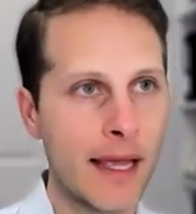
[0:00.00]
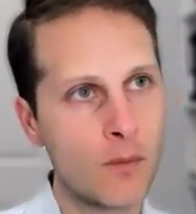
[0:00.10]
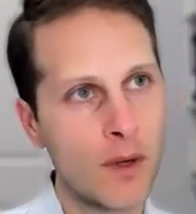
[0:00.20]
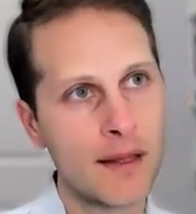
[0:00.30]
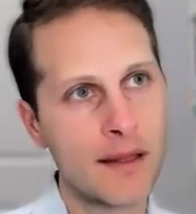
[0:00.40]

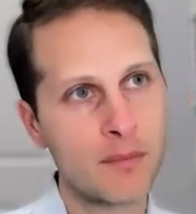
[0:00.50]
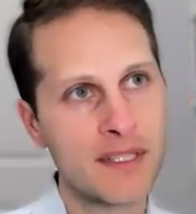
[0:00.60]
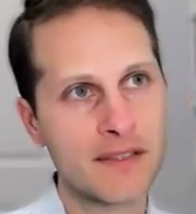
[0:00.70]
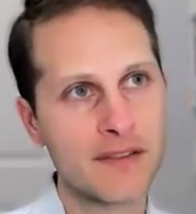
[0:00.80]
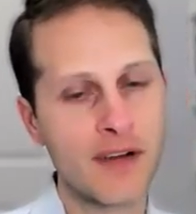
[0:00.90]
And one of the
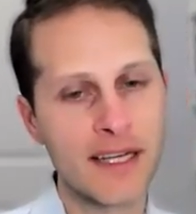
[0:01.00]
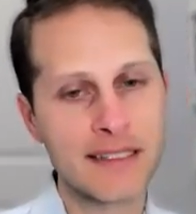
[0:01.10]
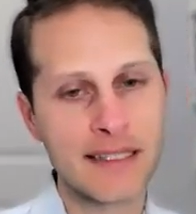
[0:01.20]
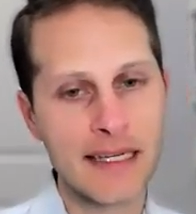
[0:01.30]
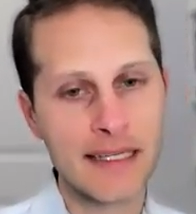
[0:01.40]
pieces of
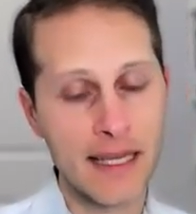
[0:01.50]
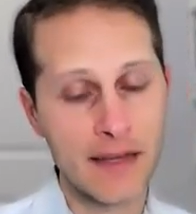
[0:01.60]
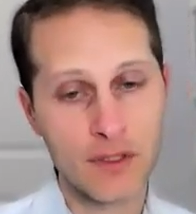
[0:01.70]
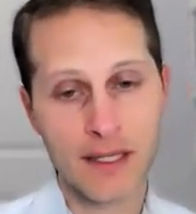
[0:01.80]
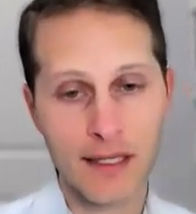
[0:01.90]
advice that he
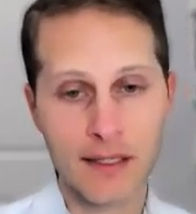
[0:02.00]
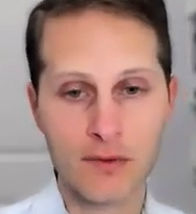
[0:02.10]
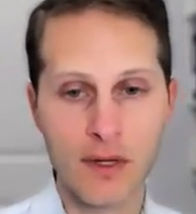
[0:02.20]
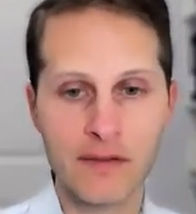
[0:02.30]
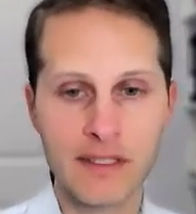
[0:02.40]
gave, which I think
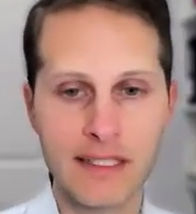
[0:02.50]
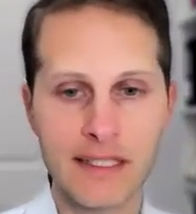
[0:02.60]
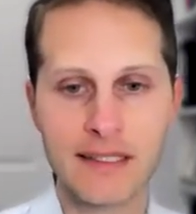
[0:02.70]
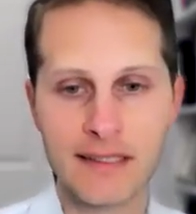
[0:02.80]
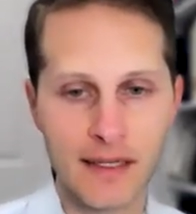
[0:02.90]
is relevant to
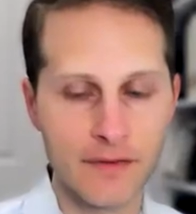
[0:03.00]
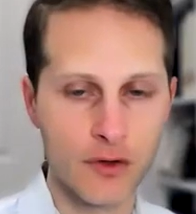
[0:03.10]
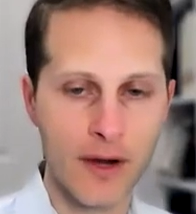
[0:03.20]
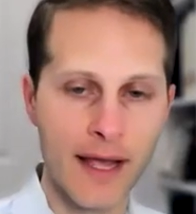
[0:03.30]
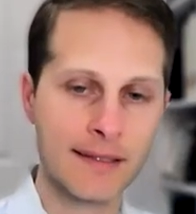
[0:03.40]
this, is that if
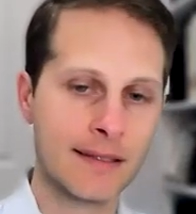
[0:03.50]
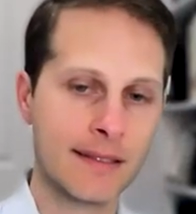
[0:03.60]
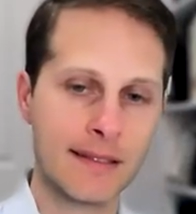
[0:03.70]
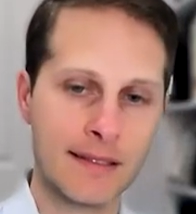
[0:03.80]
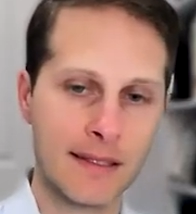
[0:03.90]
you're
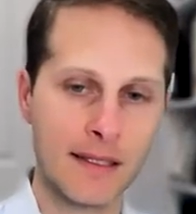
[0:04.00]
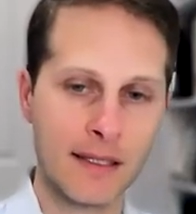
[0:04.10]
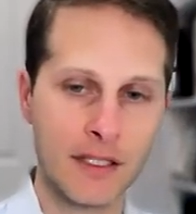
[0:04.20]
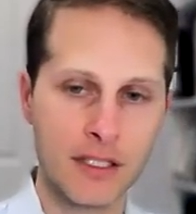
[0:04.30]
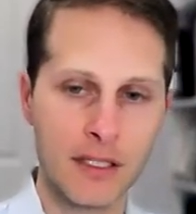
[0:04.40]
hesitant as a
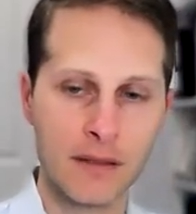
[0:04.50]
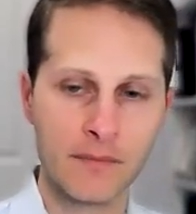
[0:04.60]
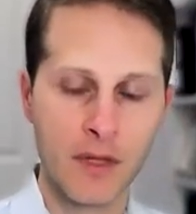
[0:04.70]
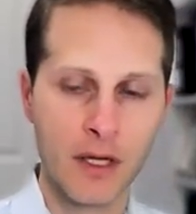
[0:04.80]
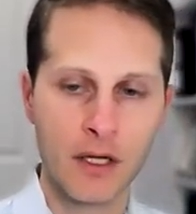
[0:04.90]
clinician,
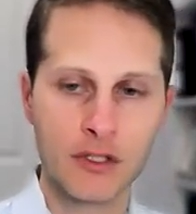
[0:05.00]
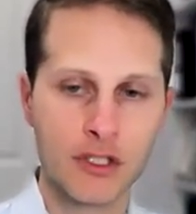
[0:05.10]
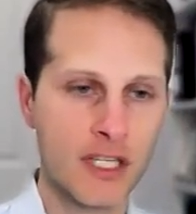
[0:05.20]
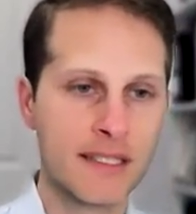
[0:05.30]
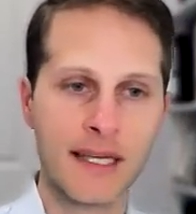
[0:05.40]

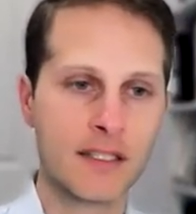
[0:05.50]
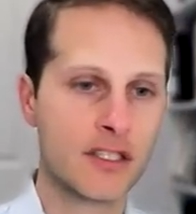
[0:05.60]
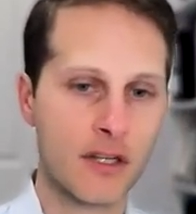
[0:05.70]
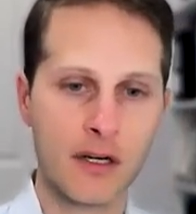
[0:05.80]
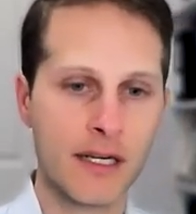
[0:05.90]
just get
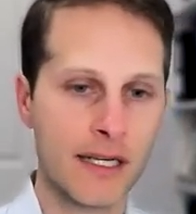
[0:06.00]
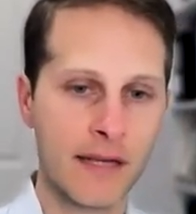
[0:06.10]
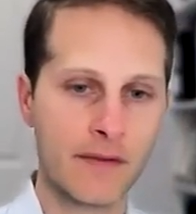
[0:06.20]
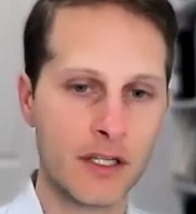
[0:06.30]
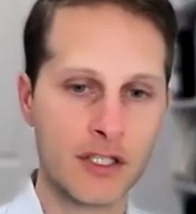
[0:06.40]
started and
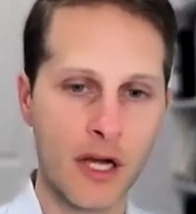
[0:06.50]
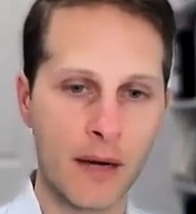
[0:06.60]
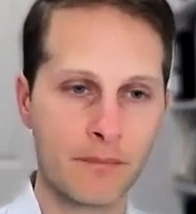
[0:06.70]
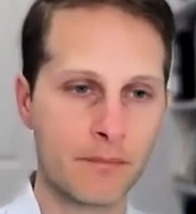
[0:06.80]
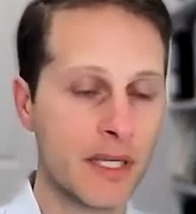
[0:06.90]
give it a shot.
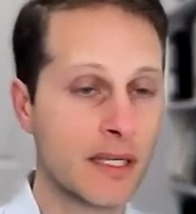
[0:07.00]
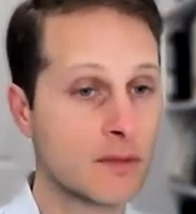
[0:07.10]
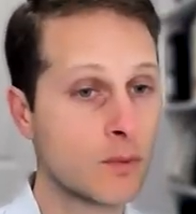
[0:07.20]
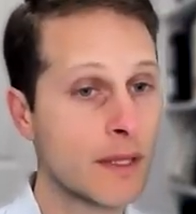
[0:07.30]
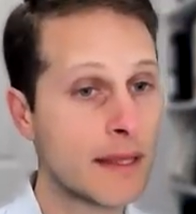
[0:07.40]

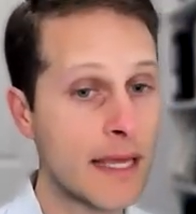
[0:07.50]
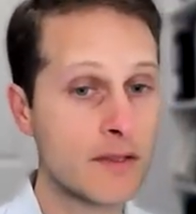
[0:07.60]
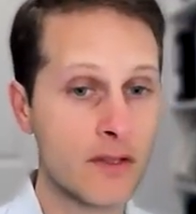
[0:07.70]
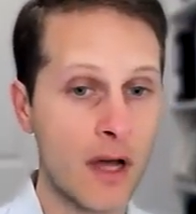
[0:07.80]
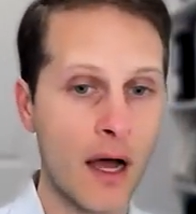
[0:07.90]
Because what they
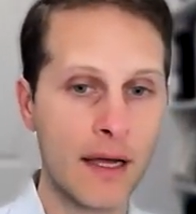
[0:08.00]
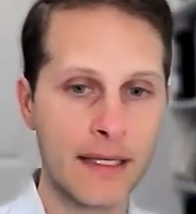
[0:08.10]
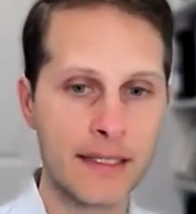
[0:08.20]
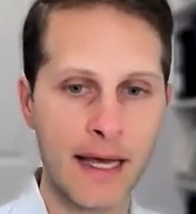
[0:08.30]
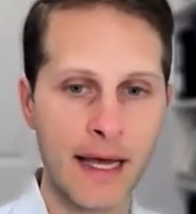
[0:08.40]
saw
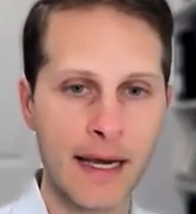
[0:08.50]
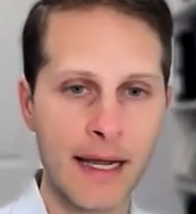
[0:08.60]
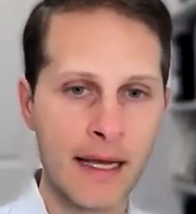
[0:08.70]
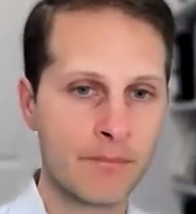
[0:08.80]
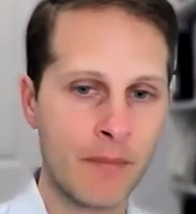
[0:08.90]
is that
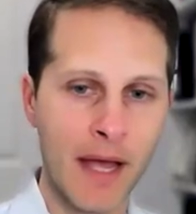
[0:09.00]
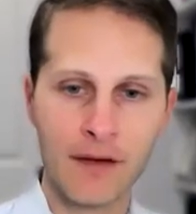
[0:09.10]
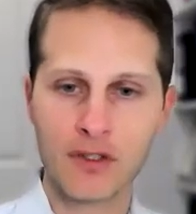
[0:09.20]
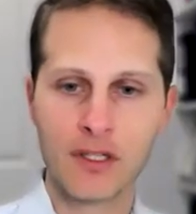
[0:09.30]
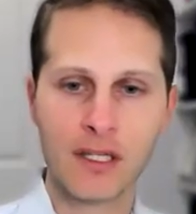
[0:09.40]

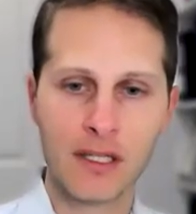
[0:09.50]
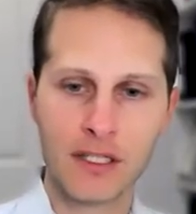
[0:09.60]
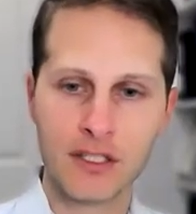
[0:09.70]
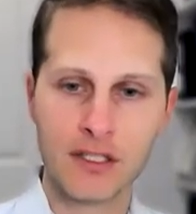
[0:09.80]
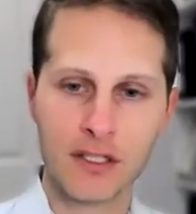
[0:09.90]
after a
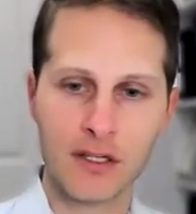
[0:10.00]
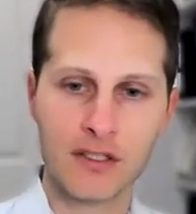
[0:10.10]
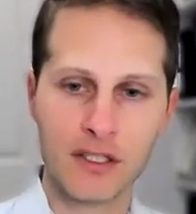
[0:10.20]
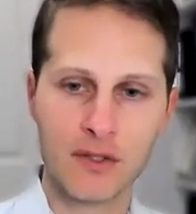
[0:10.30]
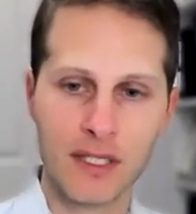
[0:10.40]
clinician
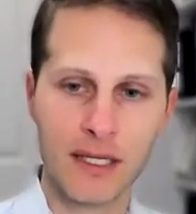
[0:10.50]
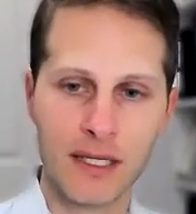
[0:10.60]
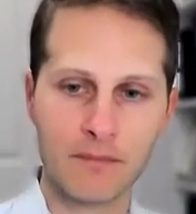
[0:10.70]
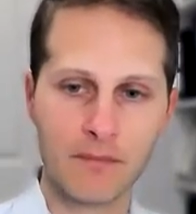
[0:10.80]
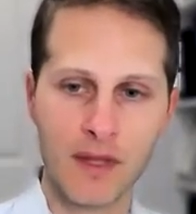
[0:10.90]
starts using
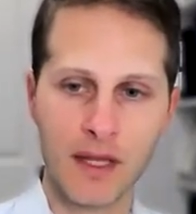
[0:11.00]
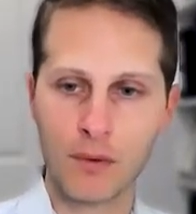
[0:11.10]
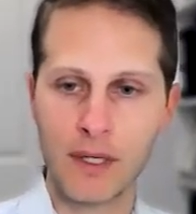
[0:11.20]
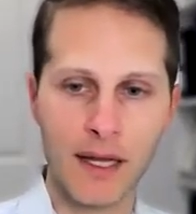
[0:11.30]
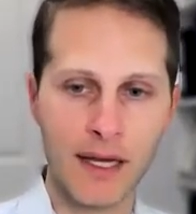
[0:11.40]
it, they
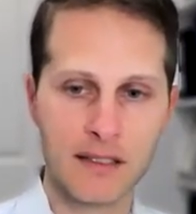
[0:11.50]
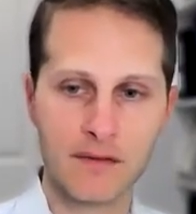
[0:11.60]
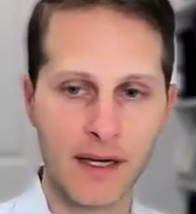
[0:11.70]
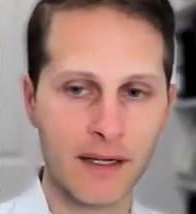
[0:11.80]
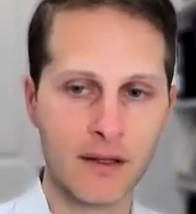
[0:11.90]
realize the
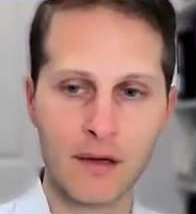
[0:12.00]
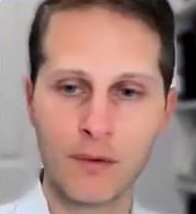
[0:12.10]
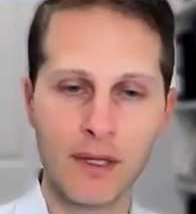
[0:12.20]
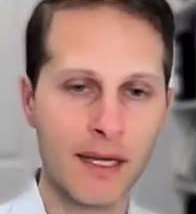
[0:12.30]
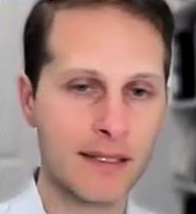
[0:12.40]
value, they
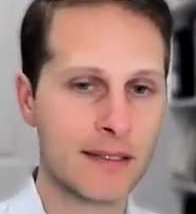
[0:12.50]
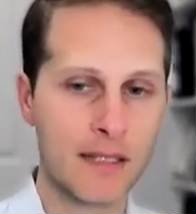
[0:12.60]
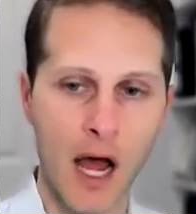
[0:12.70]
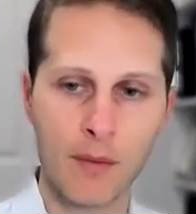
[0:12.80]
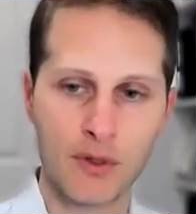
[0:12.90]
realize it's
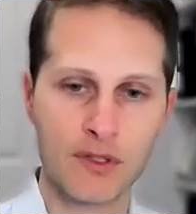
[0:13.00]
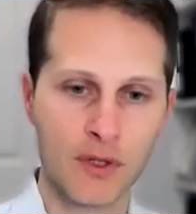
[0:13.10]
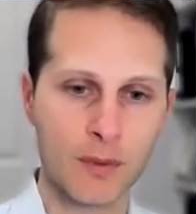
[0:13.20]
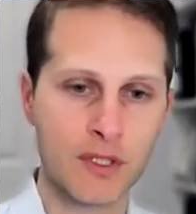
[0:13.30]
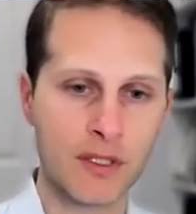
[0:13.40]
not
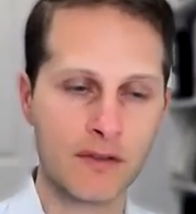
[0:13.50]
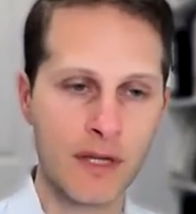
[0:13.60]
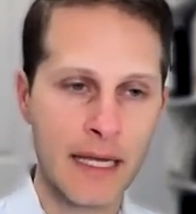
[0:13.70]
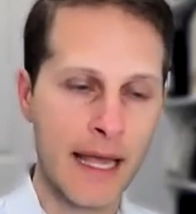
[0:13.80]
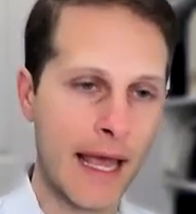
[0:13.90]
prescriptive,
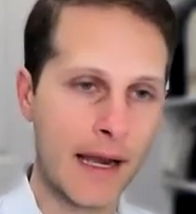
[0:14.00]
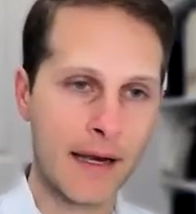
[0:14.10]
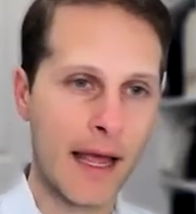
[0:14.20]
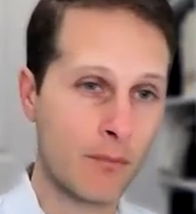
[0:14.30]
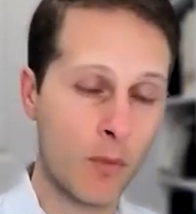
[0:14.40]

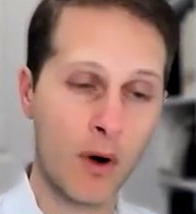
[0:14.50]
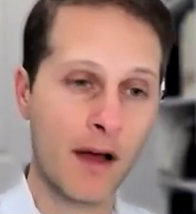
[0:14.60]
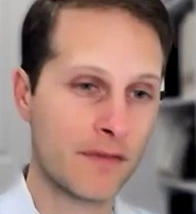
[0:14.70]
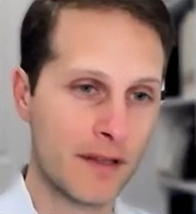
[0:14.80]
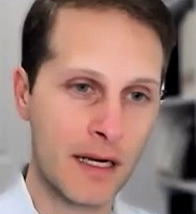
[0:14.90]
and more
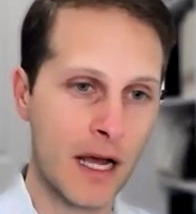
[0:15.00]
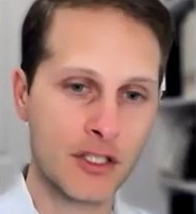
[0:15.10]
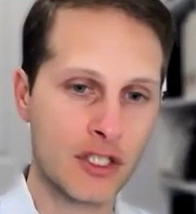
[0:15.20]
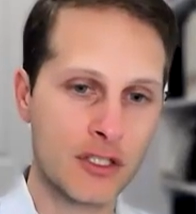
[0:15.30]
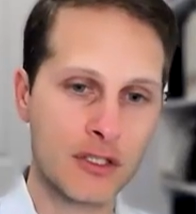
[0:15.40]
often than
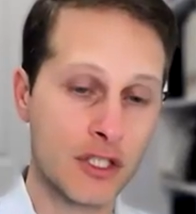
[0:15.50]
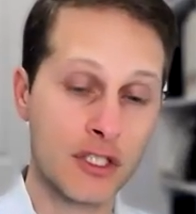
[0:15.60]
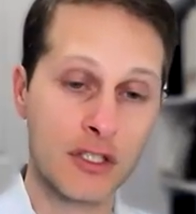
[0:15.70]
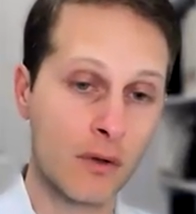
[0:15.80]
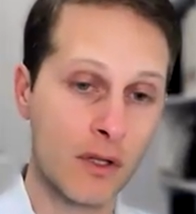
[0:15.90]
not,
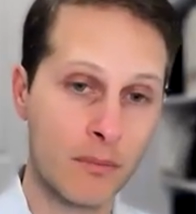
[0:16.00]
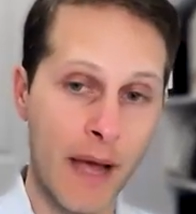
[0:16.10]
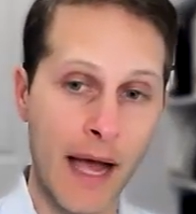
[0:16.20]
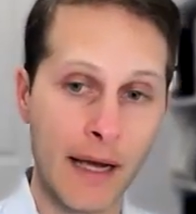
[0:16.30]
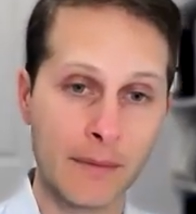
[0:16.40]
just don't look
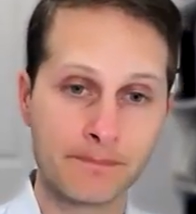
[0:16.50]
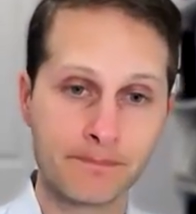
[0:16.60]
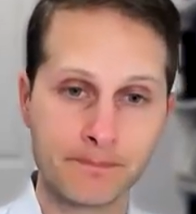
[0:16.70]
back.